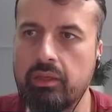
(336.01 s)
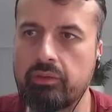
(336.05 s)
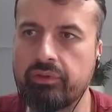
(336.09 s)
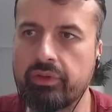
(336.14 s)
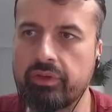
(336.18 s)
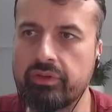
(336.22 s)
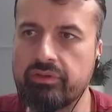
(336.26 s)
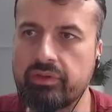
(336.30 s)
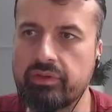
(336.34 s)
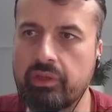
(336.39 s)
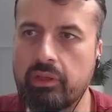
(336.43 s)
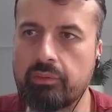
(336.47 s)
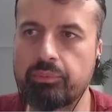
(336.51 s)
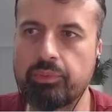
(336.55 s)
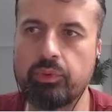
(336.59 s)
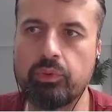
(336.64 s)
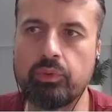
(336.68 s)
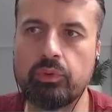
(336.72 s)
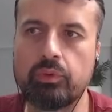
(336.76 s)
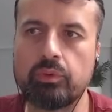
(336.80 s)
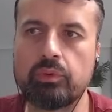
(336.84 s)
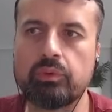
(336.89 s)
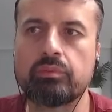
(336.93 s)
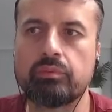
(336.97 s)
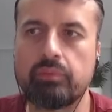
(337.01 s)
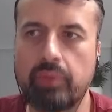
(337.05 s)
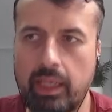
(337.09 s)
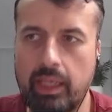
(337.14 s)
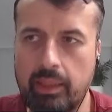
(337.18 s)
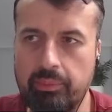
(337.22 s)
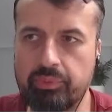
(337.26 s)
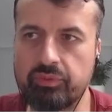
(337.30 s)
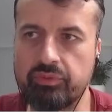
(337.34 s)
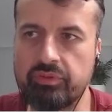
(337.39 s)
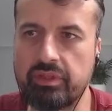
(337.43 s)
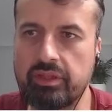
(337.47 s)
For example,
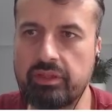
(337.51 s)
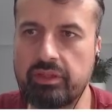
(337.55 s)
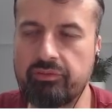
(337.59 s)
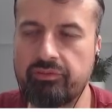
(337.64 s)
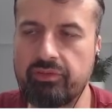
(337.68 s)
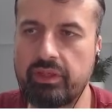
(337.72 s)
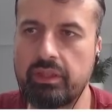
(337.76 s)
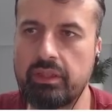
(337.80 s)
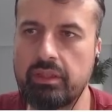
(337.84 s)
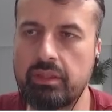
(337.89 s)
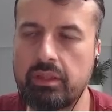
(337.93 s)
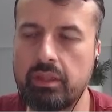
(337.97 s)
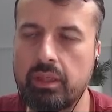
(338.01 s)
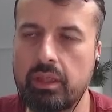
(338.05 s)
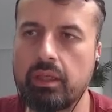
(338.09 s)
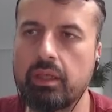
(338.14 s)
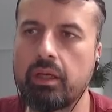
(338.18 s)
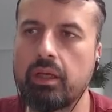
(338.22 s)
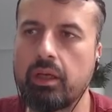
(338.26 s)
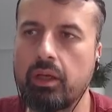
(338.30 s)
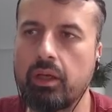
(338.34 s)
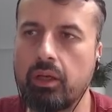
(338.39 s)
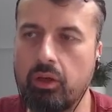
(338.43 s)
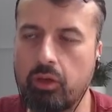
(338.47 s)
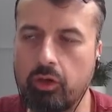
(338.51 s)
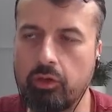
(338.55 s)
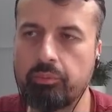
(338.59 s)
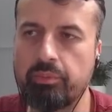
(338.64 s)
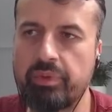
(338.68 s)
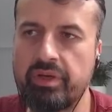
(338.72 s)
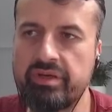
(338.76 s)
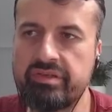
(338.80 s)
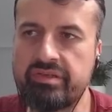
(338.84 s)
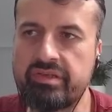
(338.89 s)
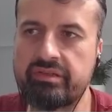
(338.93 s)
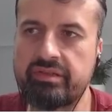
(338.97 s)
Apple TV, long
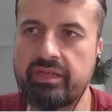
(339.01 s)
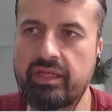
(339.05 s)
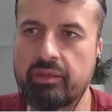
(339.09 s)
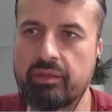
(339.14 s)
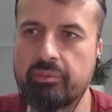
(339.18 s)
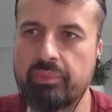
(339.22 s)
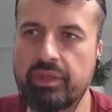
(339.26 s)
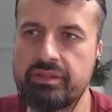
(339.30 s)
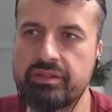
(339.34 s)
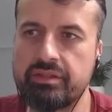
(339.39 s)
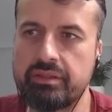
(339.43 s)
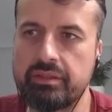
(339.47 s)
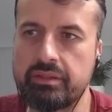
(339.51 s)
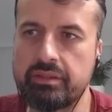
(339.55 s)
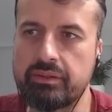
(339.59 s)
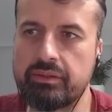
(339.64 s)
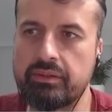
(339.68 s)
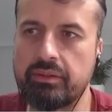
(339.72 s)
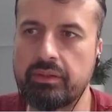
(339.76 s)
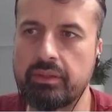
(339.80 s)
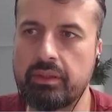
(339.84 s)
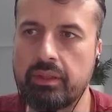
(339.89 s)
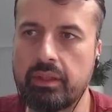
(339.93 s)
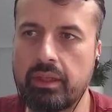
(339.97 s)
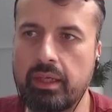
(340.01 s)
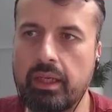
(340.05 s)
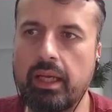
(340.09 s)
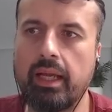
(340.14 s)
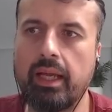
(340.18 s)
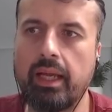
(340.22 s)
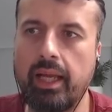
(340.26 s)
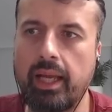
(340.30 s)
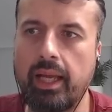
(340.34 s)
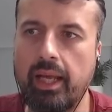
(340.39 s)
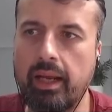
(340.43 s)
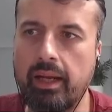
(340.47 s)
press the select button,
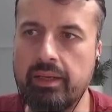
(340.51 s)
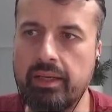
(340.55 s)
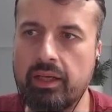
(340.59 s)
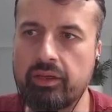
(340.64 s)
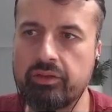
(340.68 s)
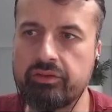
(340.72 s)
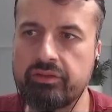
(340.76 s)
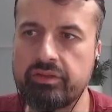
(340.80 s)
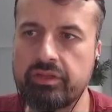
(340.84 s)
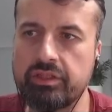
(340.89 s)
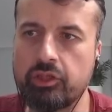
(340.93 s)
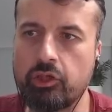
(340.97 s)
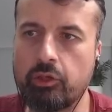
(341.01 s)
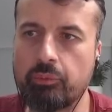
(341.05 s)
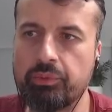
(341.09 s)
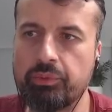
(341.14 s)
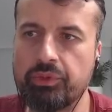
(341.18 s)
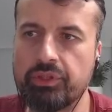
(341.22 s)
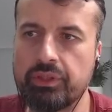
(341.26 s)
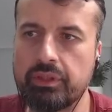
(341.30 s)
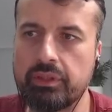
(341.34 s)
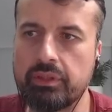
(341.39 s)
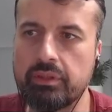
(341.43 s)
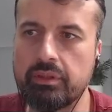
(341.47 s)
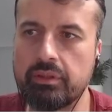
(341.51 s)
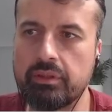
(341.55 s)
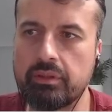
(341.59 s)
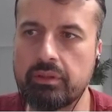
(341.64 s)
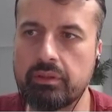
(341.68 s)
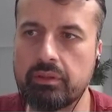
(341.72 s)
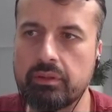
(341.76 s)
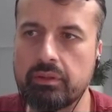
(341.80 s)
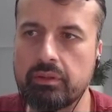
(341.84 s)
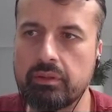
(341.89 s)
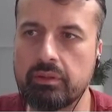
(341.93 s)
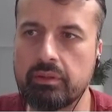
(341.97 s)
and now see the option
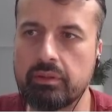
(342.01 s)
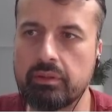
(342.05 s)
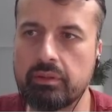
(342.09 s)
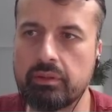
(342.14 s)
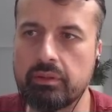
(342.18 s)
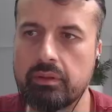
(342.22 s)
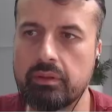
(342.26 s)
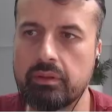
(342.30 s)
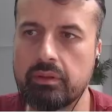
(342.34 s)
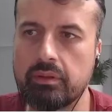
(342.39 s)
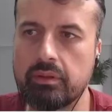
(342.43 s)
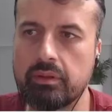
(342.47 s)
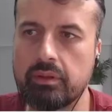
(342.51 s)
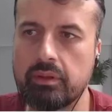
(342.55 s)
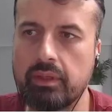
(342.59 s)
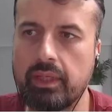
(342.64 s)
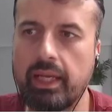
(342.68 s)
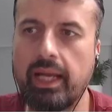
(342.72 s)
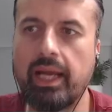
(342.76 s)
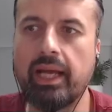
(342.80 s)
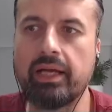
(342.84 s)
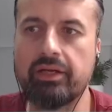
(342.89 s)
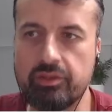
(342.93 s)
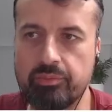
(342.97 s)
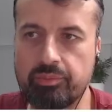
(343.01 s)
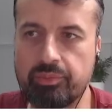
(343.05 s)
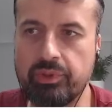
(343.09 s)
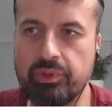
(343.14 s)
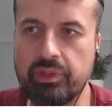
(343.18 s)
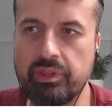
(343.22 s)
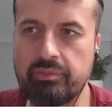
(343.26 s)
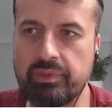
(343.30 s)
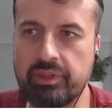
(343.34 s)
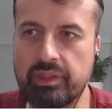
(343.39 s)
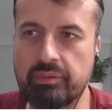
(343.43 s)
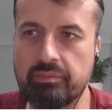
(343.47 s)
add to
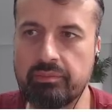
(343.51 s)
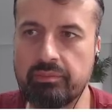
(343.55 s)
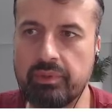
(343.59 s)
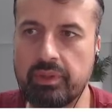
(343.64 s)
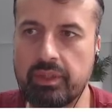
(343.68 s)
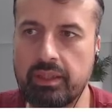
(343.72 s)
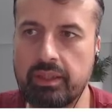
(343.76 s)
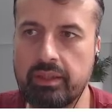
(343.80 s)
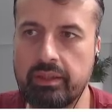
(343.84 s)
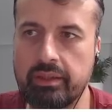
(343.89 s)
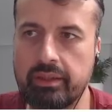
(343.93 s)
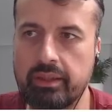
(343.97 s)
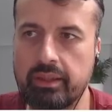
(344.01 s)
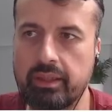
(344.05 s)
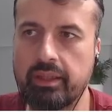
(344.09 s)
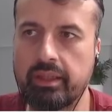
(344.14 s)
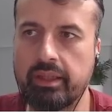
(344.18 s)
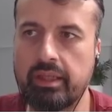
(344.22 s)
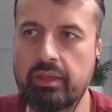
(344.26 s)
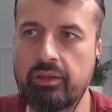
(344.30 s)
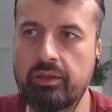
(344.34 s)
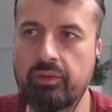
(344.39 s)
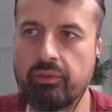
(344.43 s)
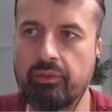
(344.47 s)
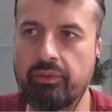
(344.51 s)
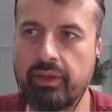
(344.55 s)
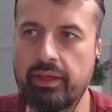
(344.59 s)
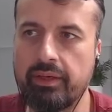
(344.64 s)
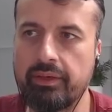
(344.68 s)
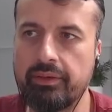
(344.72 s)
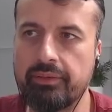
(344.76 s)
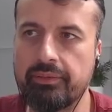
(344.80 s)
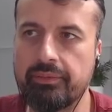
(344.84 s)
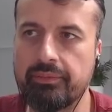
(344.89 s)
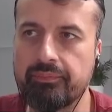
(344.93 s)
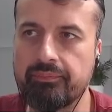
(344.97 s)
premium. Click on
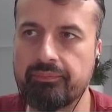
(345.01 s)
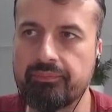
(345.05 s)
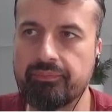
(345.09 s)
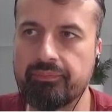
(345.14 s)
that.